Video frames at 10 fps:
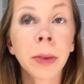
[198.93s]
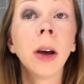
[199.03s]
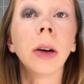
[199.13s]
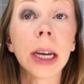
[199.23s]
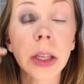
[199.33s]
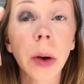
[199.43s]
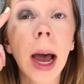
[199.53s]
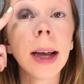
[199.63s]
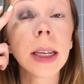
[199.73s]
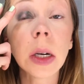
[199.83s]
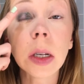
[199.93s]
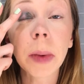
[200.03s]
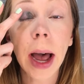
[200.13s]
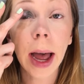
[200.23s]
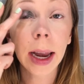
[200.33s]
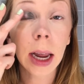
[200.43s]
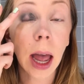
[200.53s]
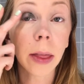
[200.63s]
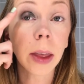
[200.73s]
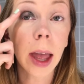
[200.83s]
Okay, so as I was patting
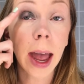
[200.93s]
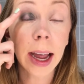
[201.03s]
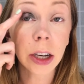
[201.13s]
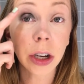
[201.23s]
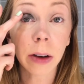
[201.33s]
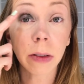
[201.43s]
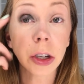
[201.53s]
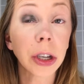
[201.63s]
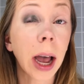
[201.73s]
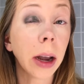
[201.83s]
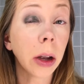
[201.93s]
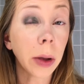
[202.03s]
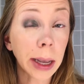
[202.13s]
at the edge of the shadow,